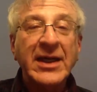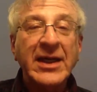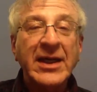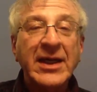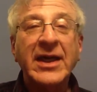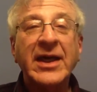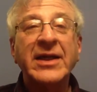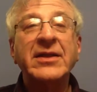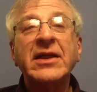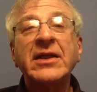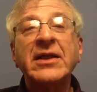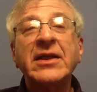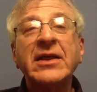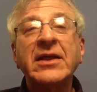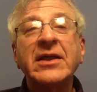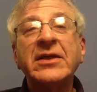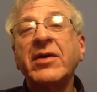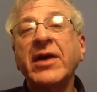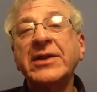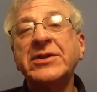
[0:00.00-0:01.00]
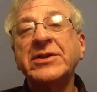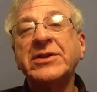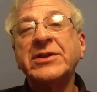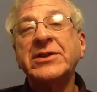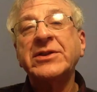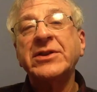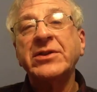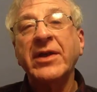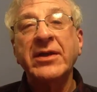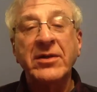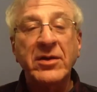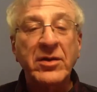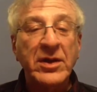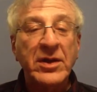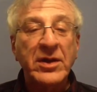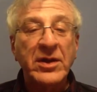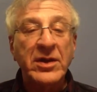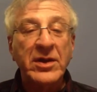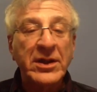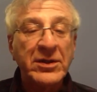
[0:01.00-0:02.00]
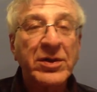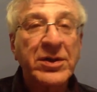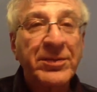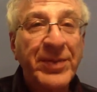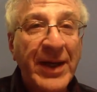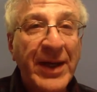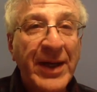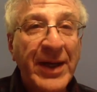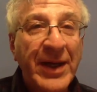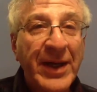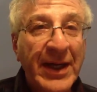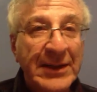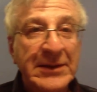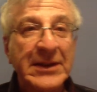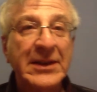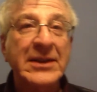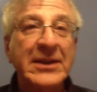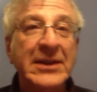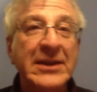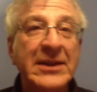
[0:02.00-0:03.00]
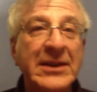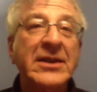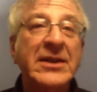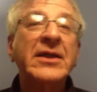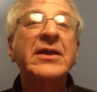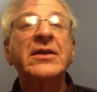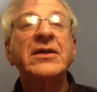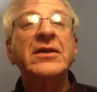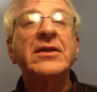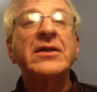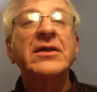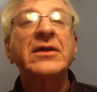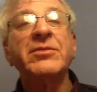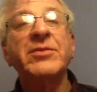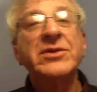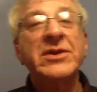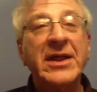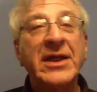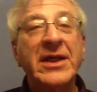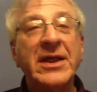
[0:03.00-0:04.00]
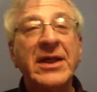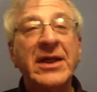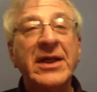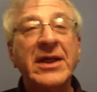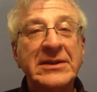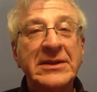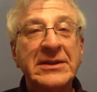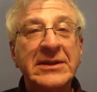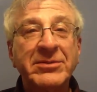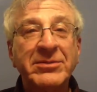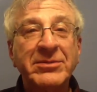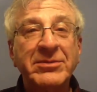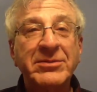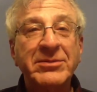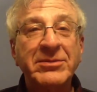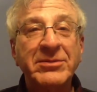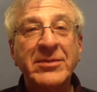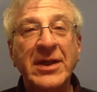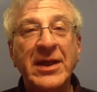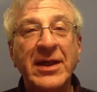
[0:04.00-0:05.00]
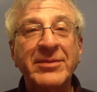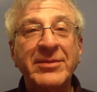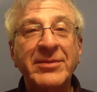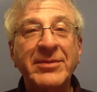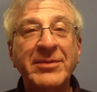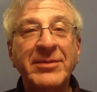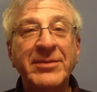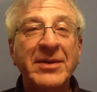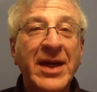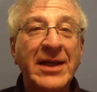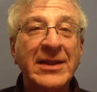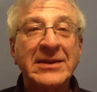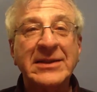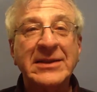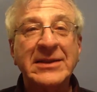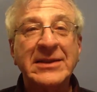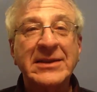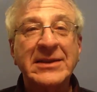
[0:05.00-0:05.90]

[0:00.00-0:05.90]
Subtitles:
and it grades you. And in order to pass the commercial license, unmanned pilot